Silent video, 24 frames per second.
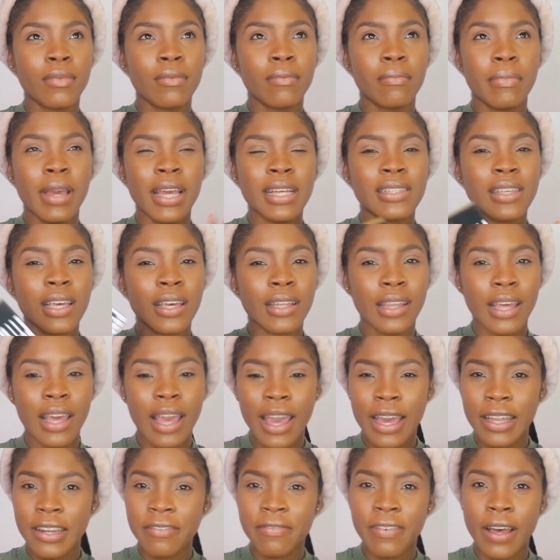basically
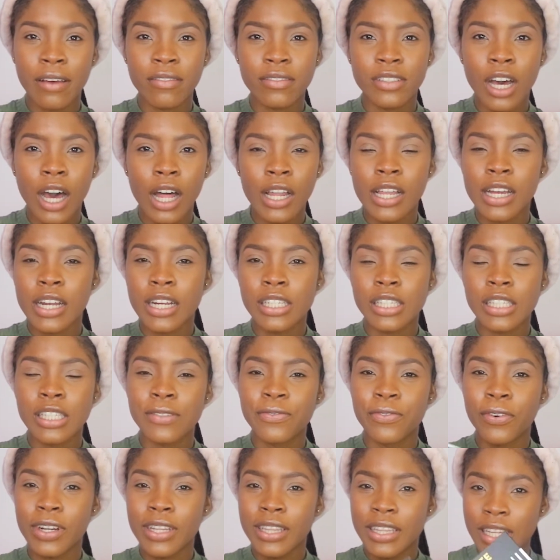$85
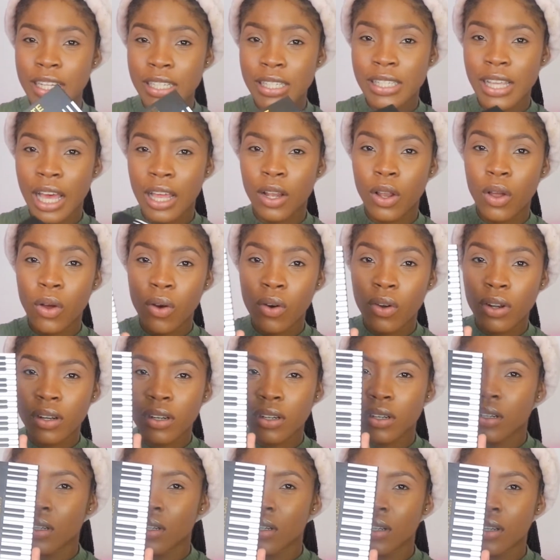for this
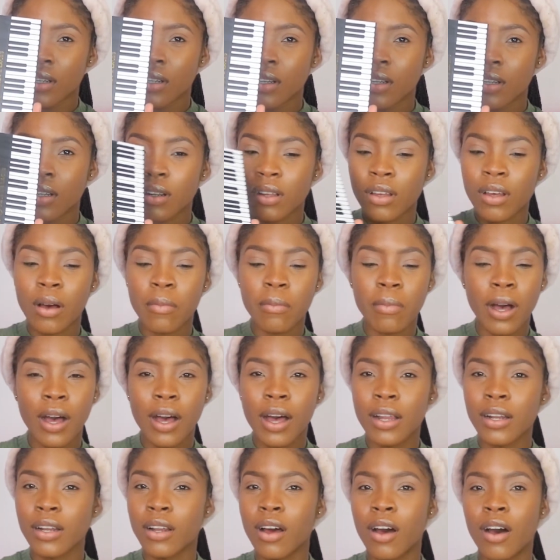alone. Come
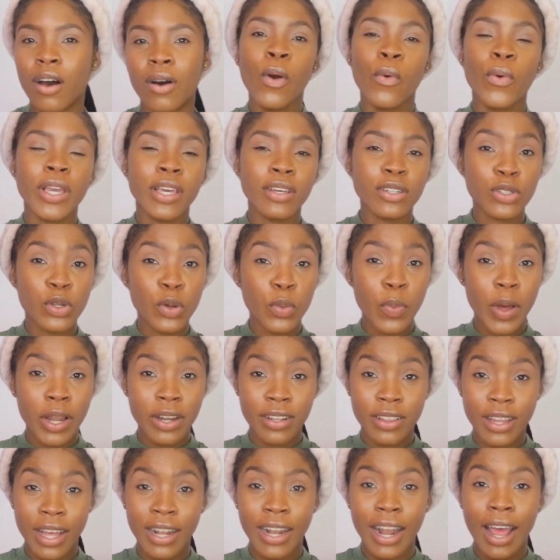on now. We could do
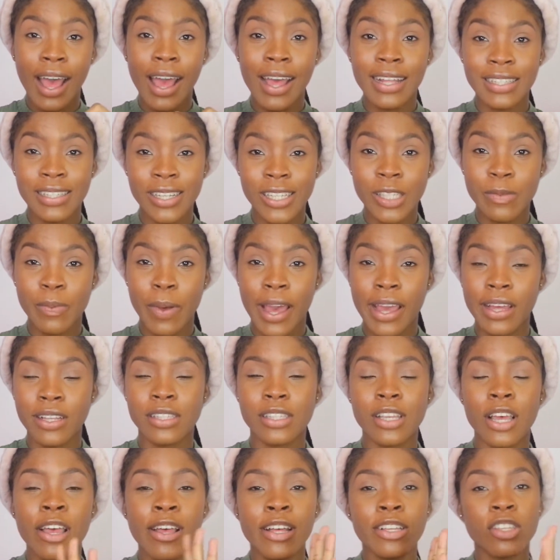better than that, Auntie
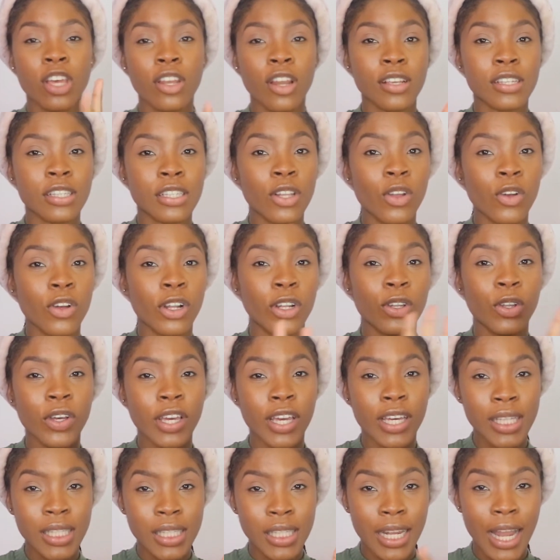Spice. So just look
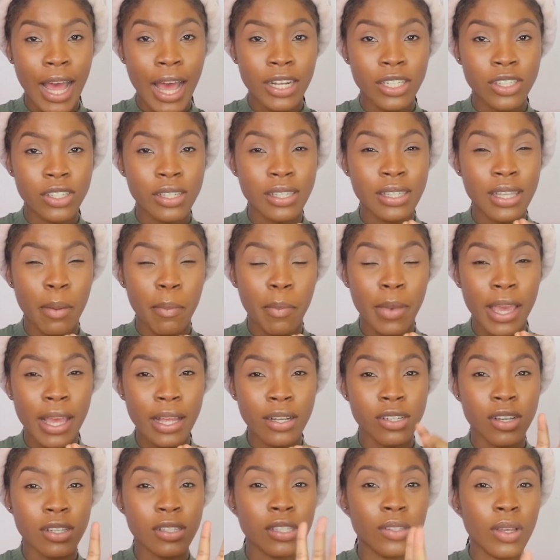into that just a
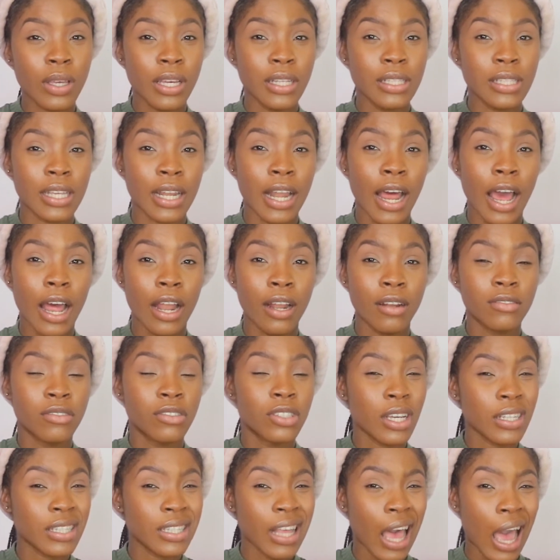bit. Just look into that
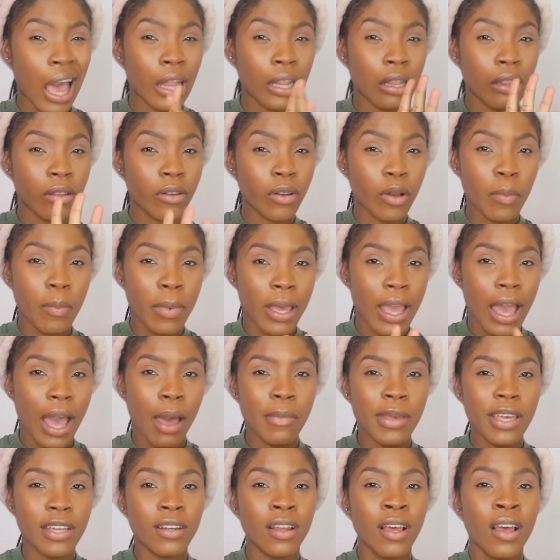just a little bit. I
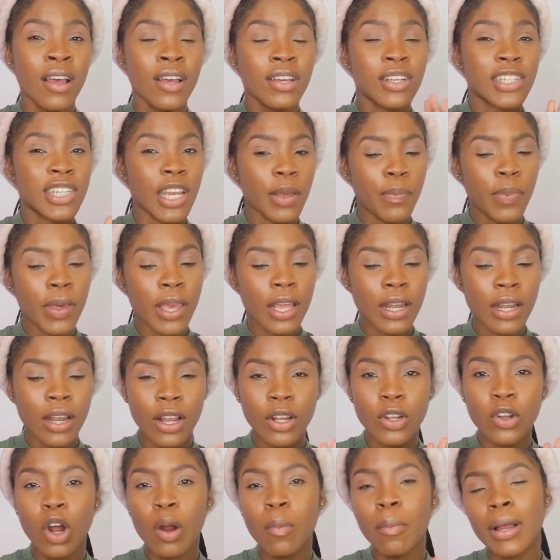mean, shipping
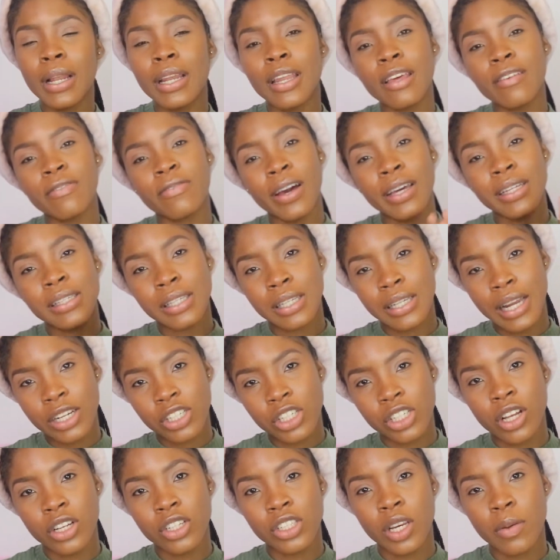normally for
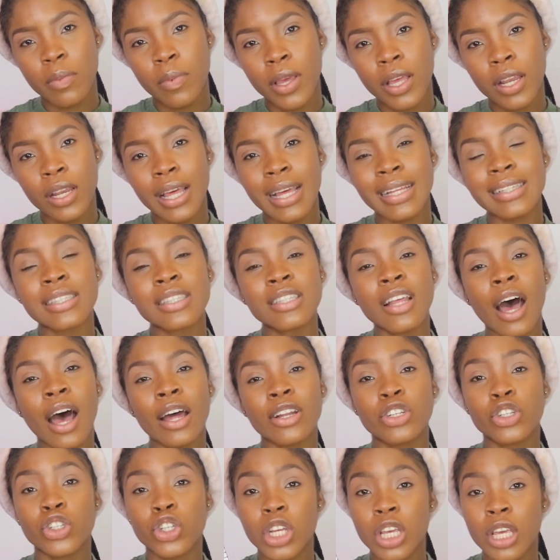international shipping is
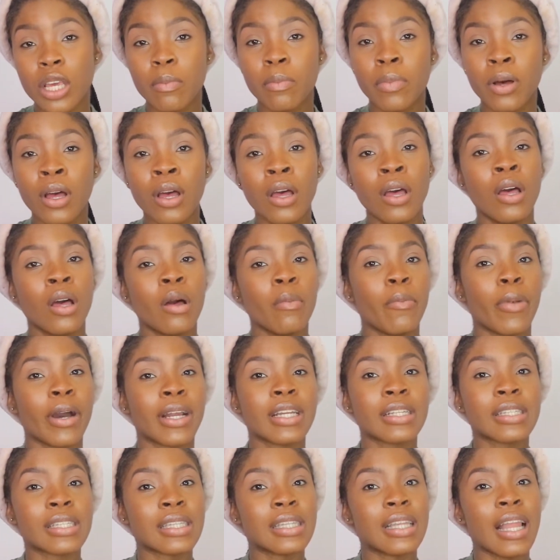not cheap, but
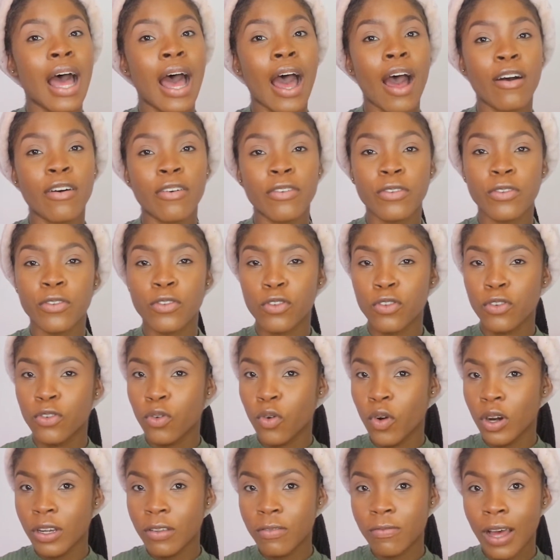it's not
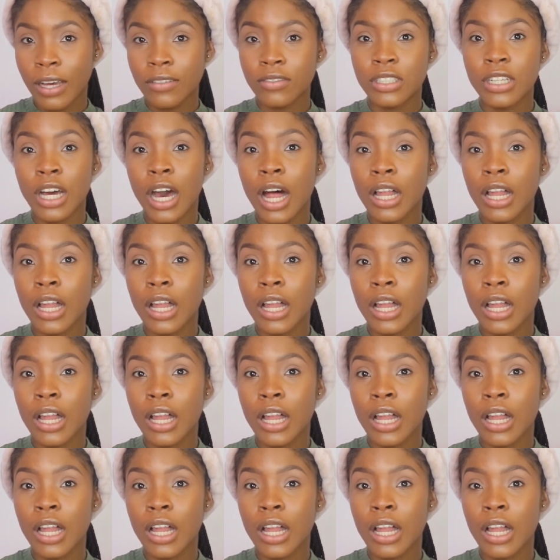$45